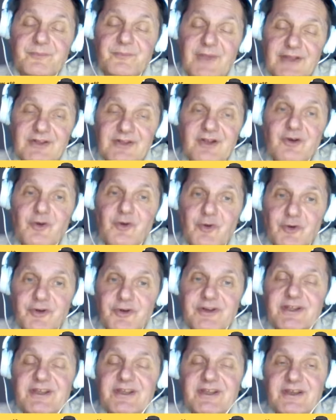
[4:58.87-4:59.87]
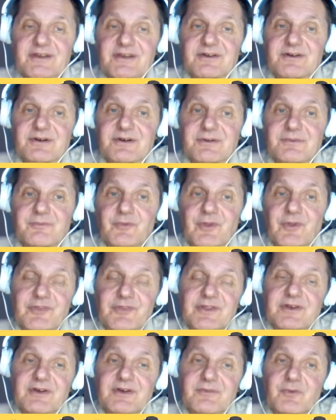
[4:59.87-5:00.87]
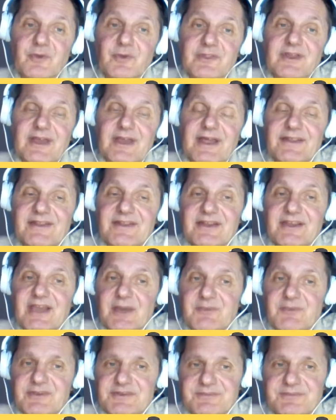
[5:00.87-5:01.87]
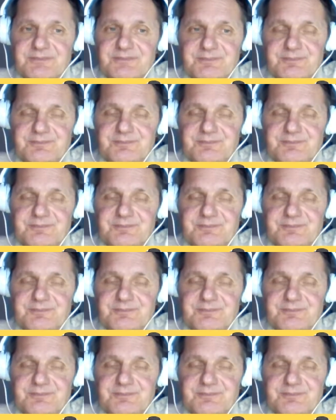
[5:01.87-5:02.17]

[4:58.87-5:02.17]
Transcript: better learning with the handicapped.